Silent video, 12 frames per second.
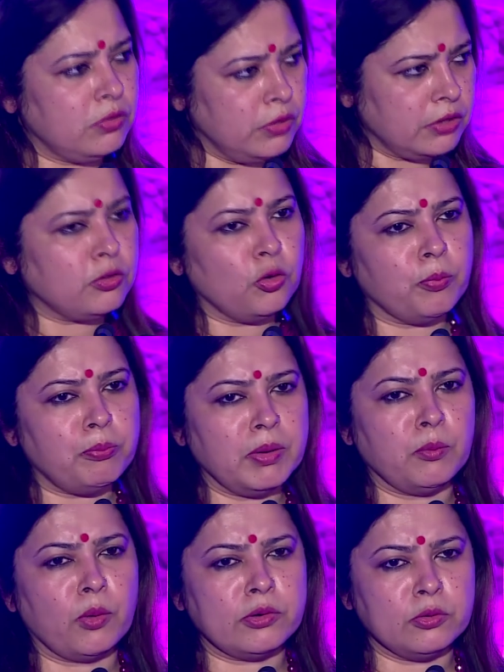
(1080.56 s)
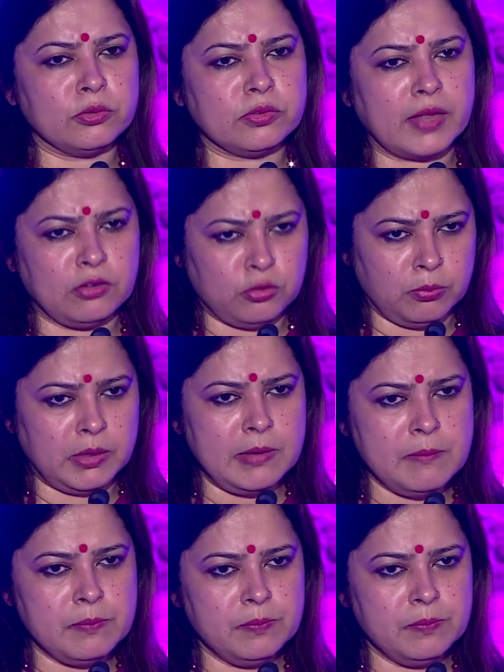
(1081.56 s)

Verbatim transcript: this group may want to send to me,